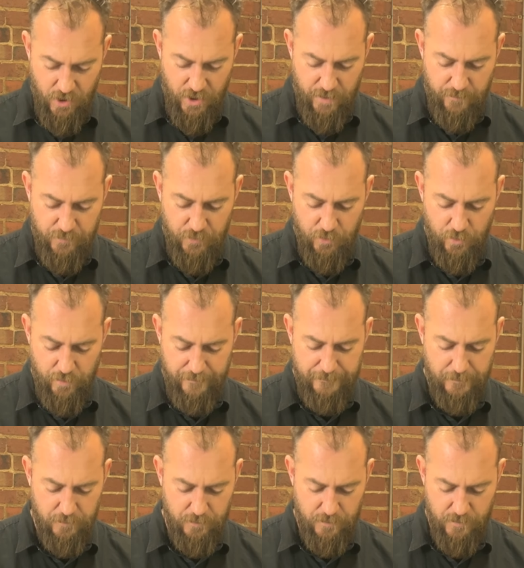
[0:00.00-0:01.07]
Got a
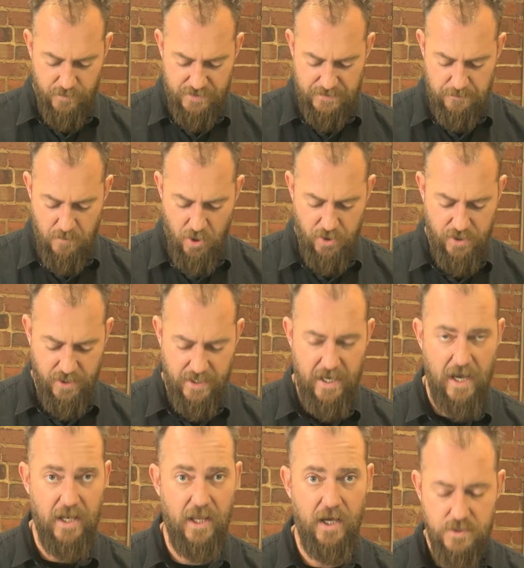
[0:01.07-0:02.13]
beautiful smoky
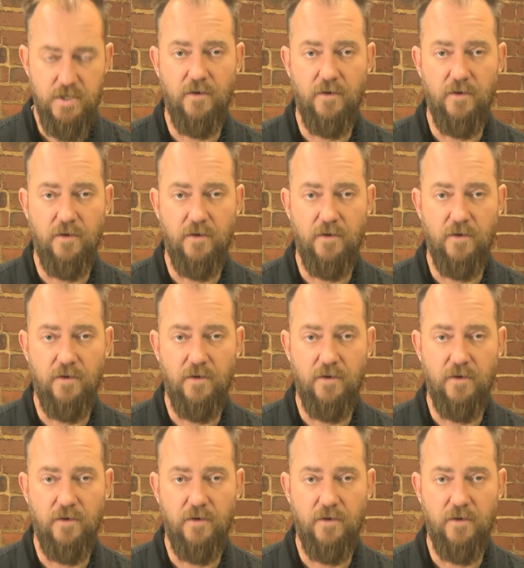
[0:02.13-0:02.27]
color.